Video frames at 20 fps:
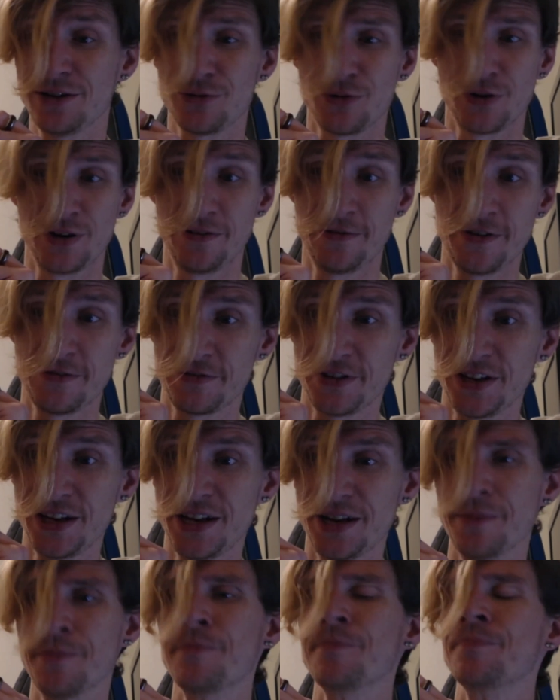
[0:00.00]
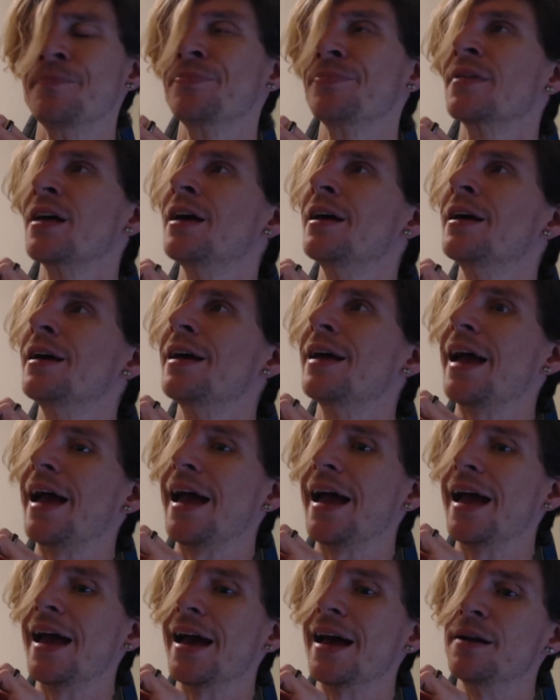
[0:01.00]
2015.
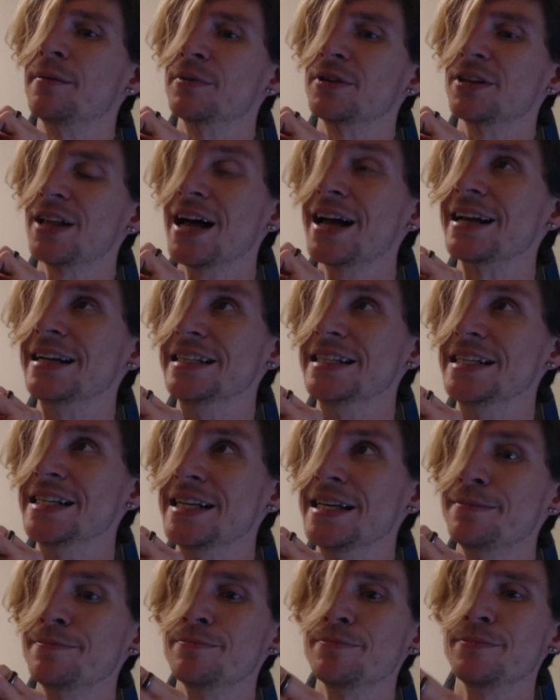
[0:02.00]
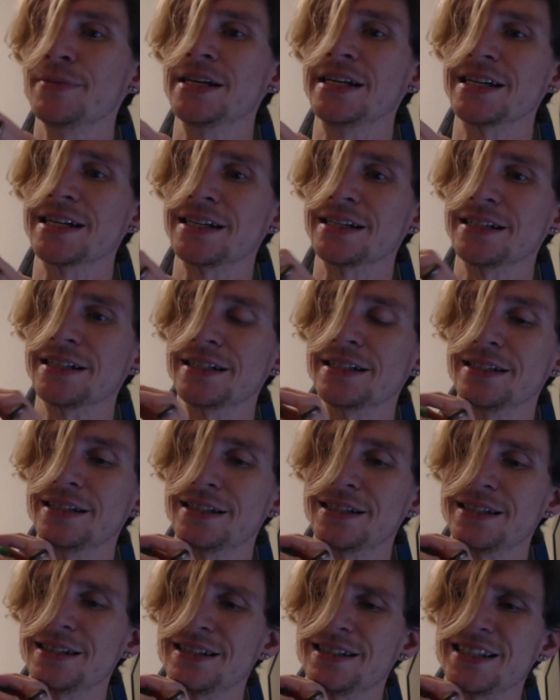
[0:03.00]
And I'm glad I didn't,
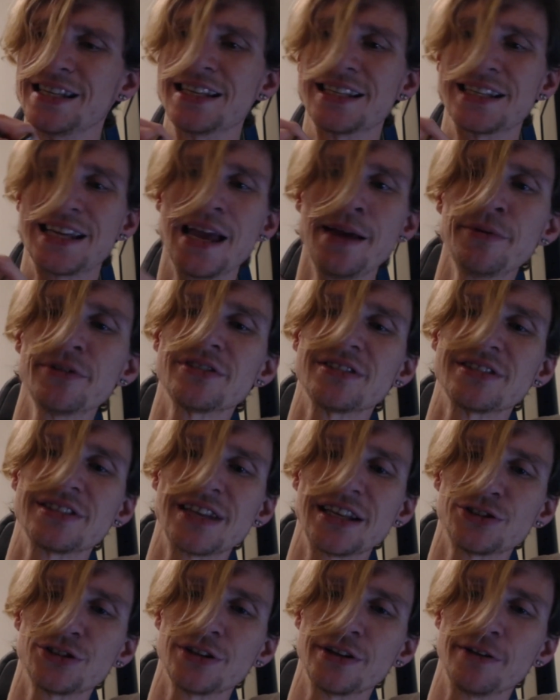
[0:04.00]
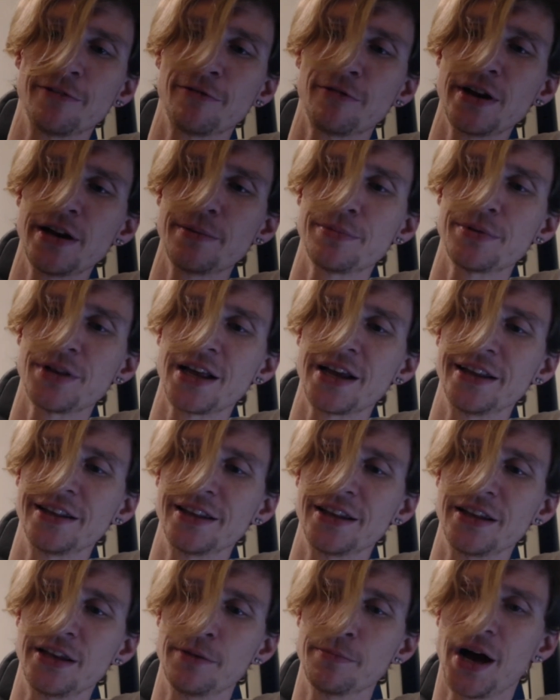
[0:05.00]
because this game is essentially free to play and
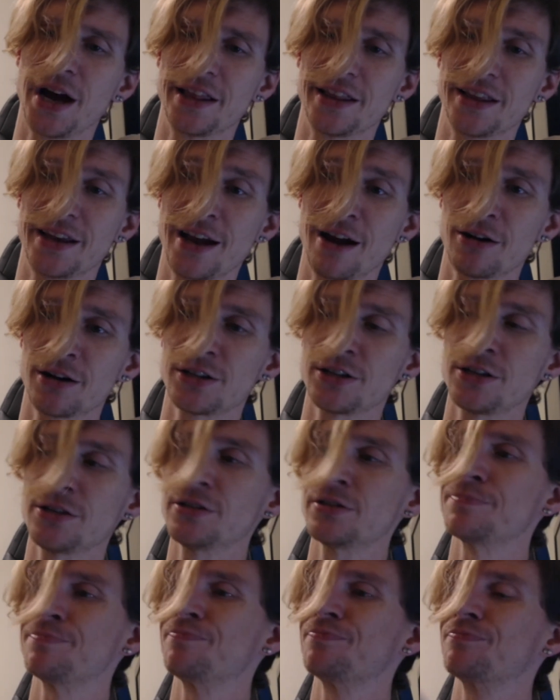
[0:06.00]
then you buy the characters.